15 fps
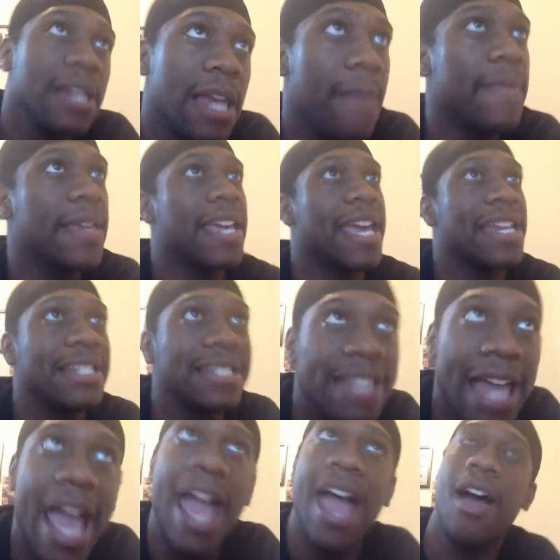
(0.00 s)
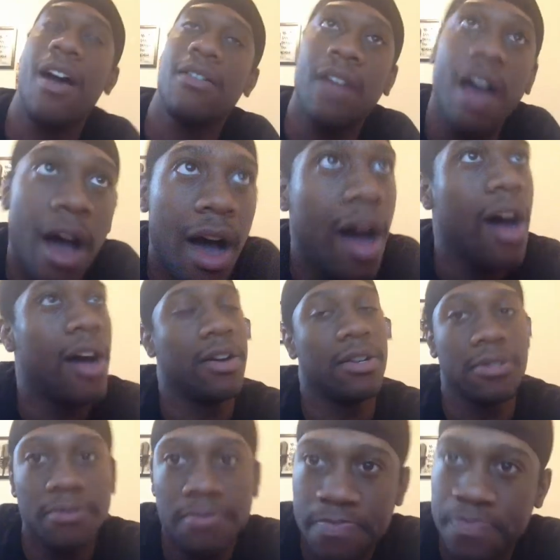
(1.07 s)
Let me get it down.
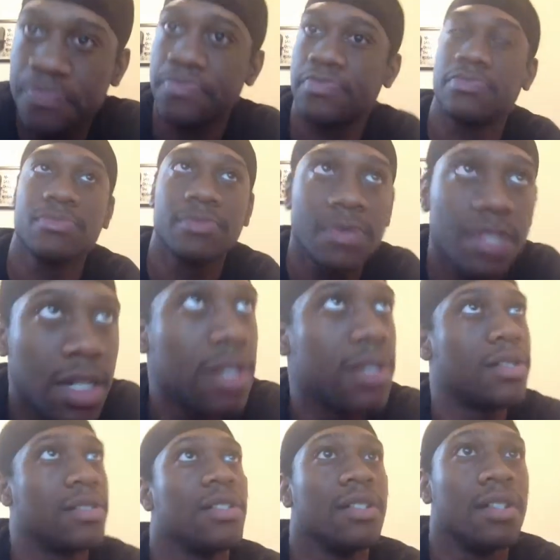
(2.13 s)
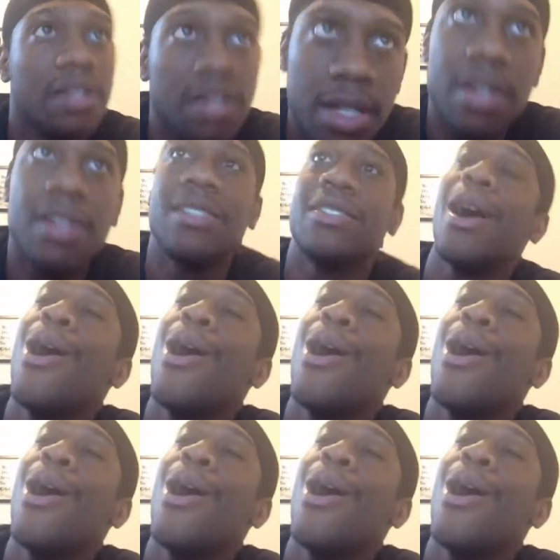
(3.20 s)
Niggas want a copy? Come and get it.